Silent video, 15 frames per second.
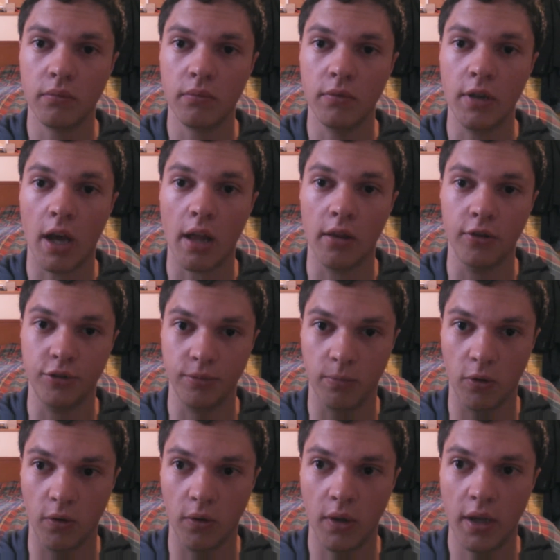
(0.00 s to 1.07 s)

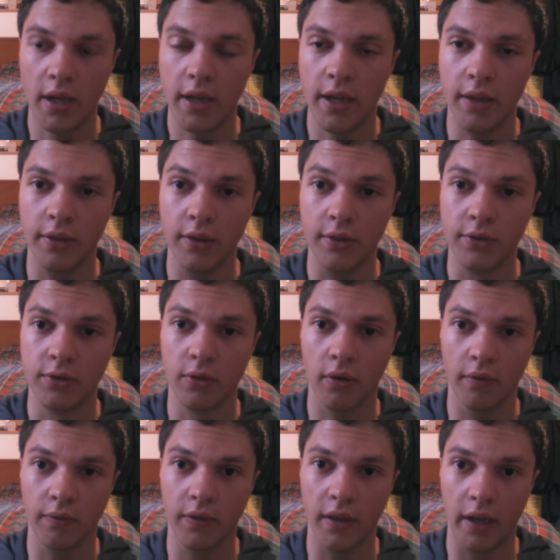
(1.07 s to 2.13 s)
knowledgeable in this
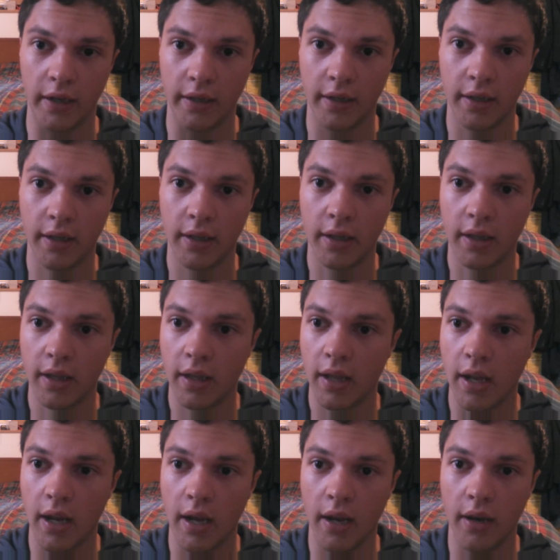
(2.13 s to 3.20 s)
sort of thing.
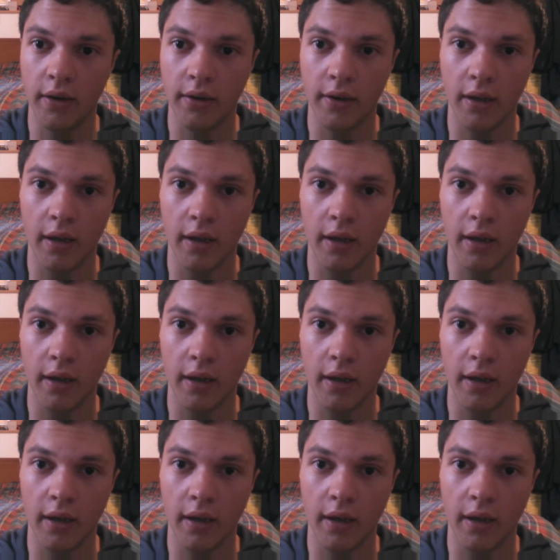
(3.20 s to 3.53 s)
And